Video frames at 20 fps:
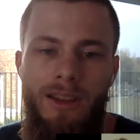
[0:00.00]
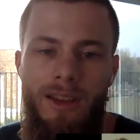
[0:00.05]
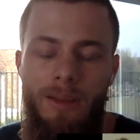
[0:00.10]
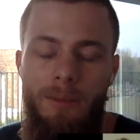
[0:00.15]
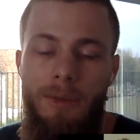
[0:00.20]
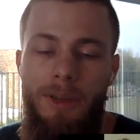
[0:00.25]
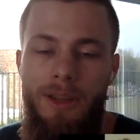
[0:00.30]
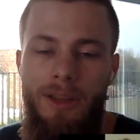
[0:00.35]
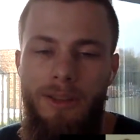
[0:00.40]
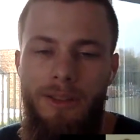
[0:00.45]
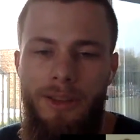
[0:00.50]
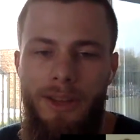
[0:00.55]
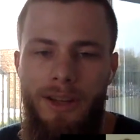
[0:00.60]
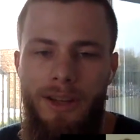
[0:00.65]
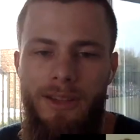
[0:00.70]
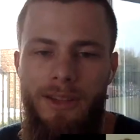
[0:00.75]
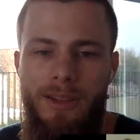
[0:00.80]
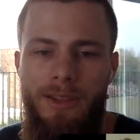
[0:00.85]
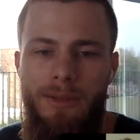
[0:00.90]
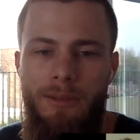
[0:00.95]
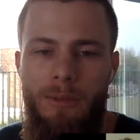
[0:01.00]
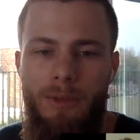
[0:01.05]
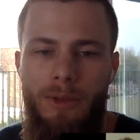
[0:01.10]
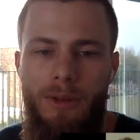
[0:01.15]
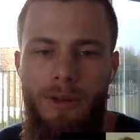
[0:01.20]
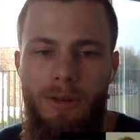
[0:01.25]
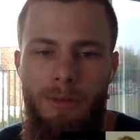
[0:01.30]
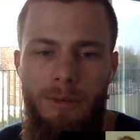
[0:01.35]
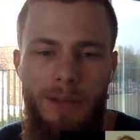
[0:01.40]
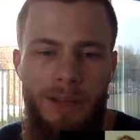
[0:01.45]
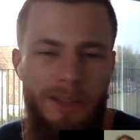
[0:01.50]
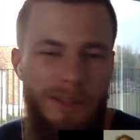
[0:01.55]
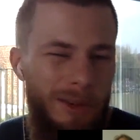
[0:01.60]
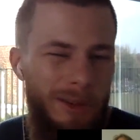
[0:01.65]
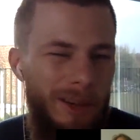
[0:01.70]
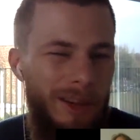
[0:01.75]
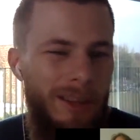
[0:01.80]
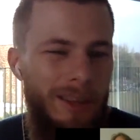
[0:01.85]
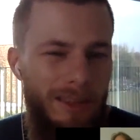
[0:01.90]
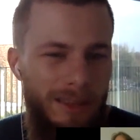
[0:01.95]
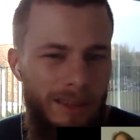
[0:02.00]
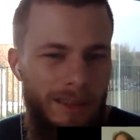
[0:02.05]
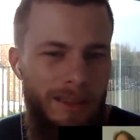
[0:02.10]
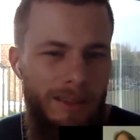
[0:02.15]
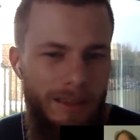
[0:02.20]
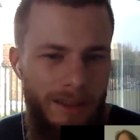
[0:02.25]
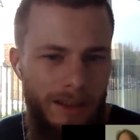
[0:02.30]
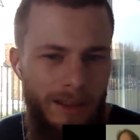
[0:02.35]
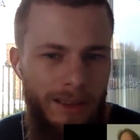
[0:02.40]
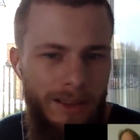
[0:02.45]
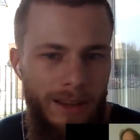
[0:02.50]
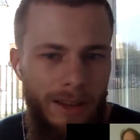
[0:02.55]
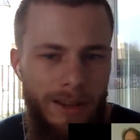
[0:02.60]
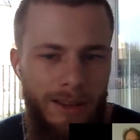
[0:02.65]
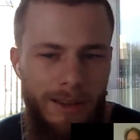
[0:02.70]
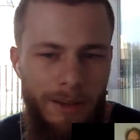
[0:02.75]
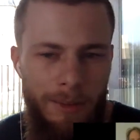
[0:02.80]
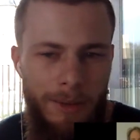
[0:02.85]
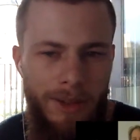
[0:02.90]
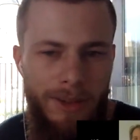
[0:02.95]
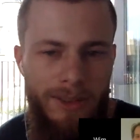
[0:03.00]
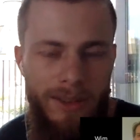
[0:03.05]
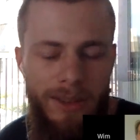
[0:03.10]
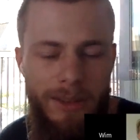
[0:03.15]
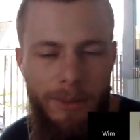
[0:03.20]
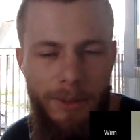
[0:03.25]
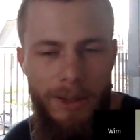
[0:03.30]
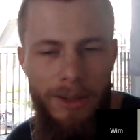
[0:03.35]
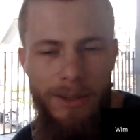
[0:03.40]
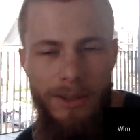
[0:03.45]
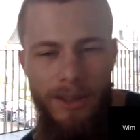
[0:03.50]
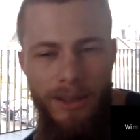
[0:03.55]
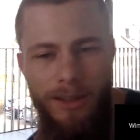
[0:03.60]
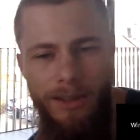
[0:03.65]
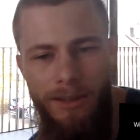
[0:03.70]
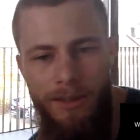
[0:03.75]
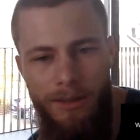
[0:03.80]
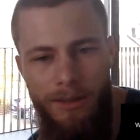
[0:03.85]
And beyond that, it's even more complex. So I think that makes sense what you said.